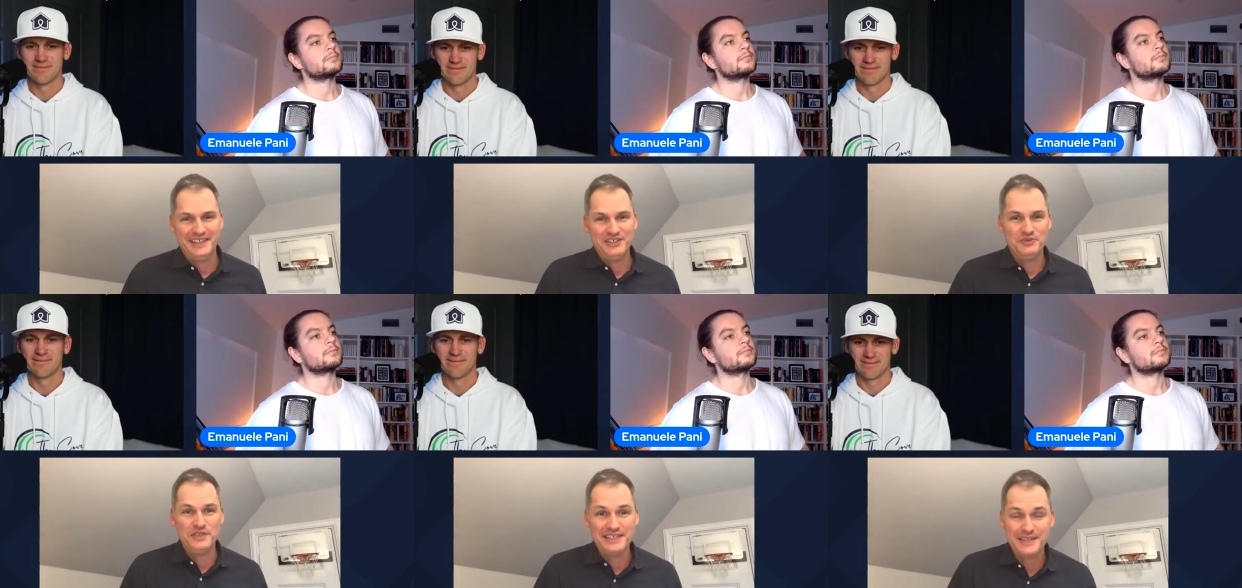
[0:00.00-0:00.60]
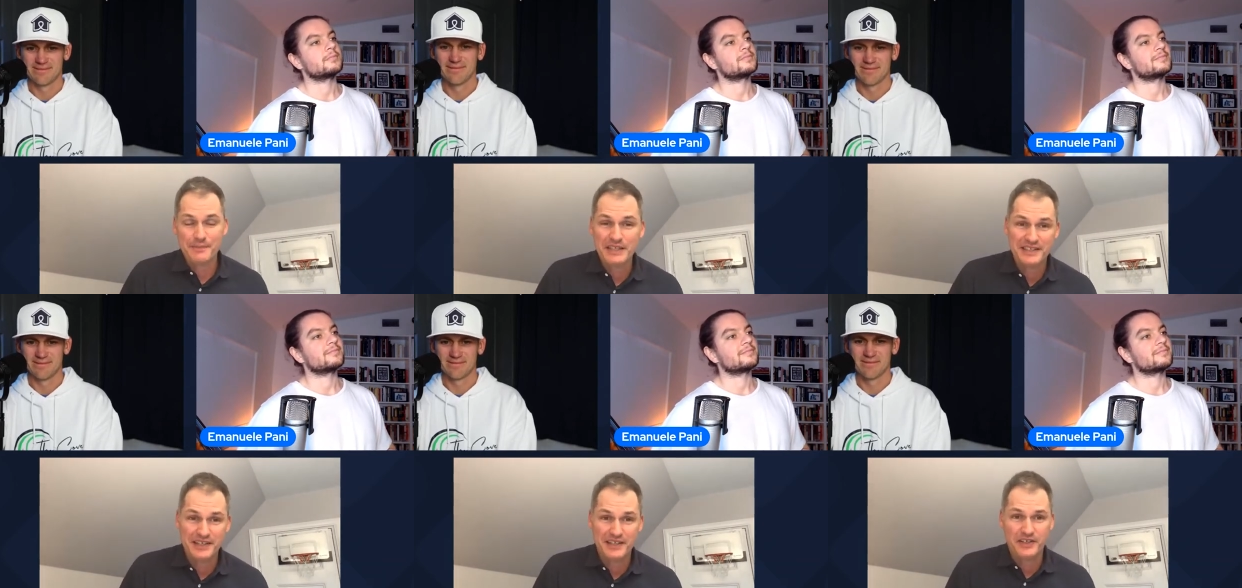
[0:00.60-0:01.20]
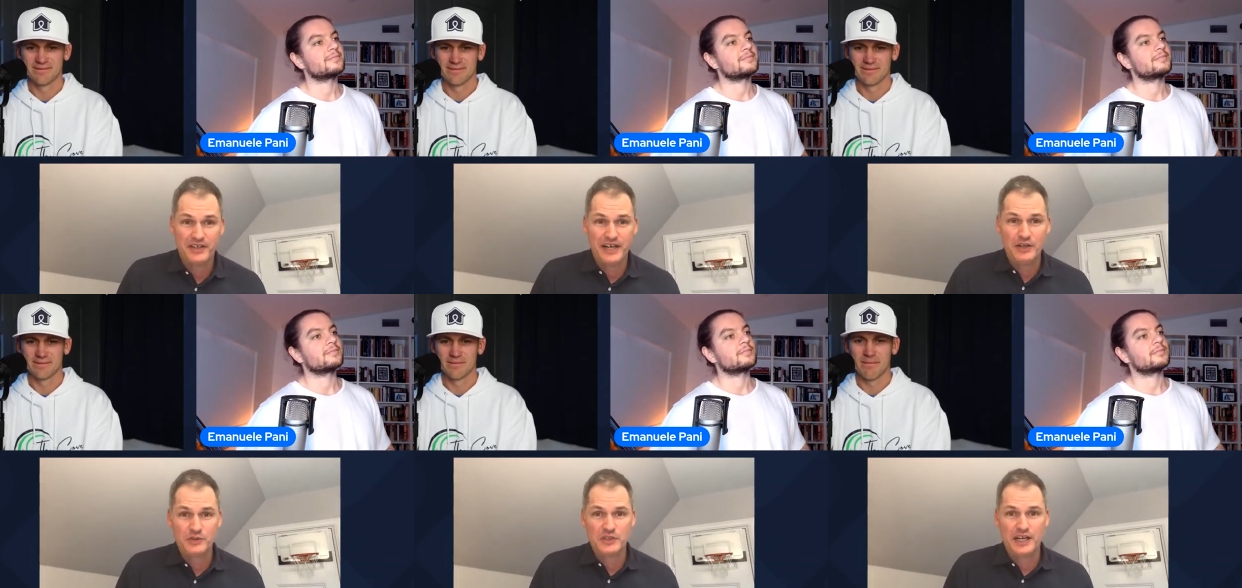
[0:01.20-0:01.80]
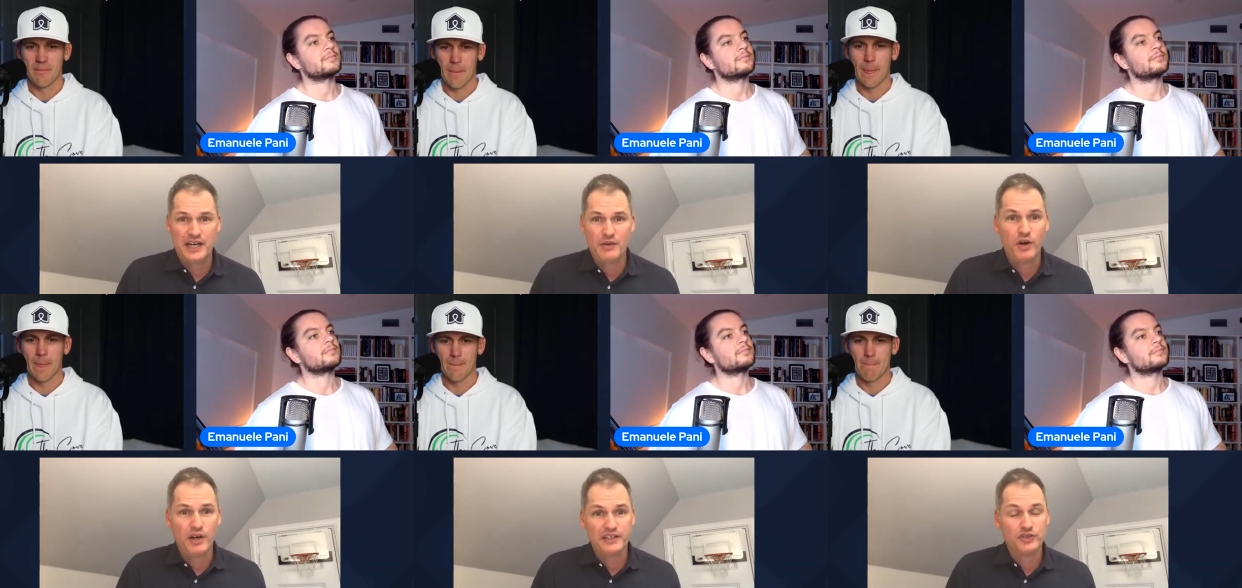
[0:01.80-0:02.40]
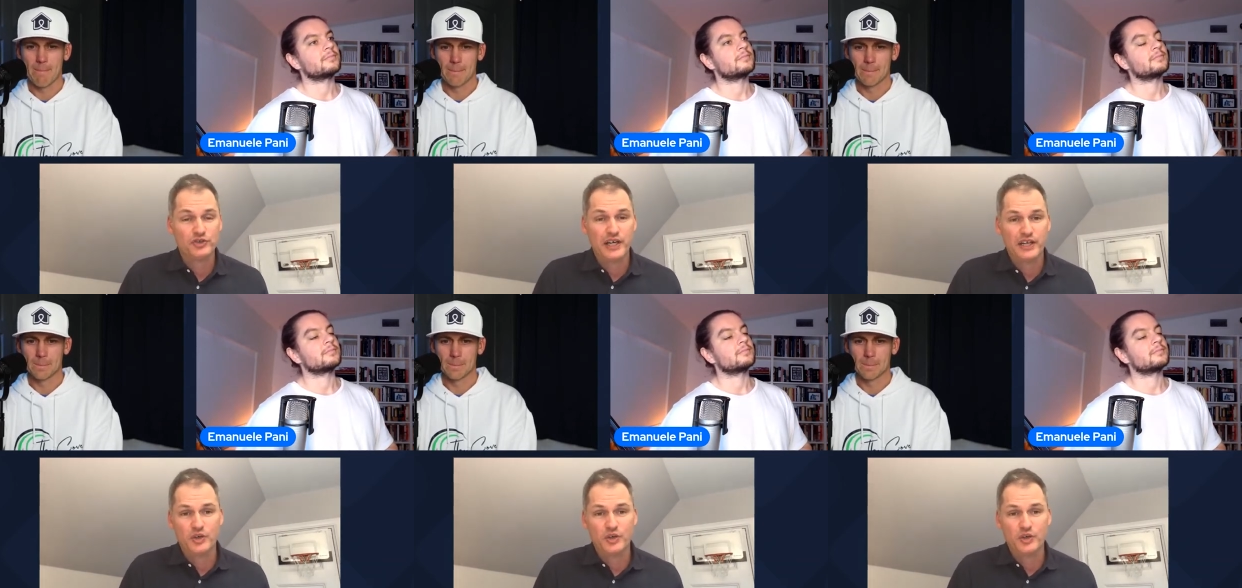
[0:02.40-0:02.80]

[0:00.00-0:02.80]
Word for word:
Speaker 1: and you need something done at your house, I wanted to try and